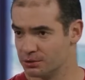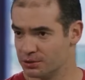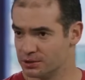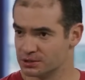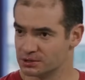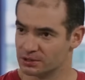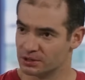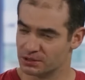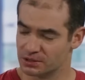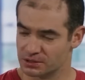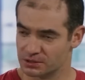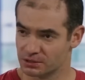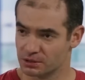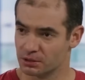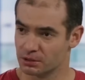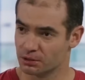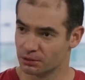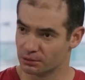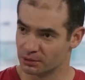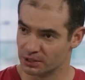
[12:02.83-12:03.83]
learning
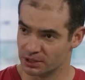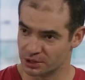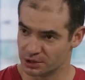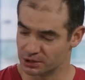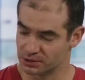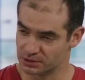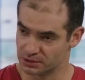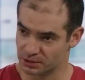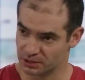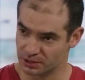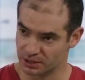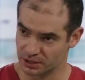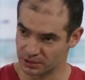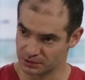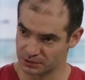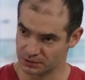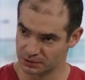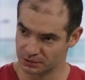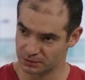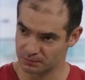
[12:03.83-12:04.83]
statistical correlations in
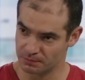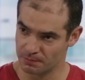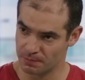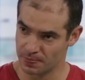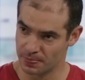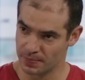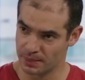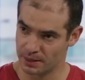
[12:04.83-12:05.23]
text.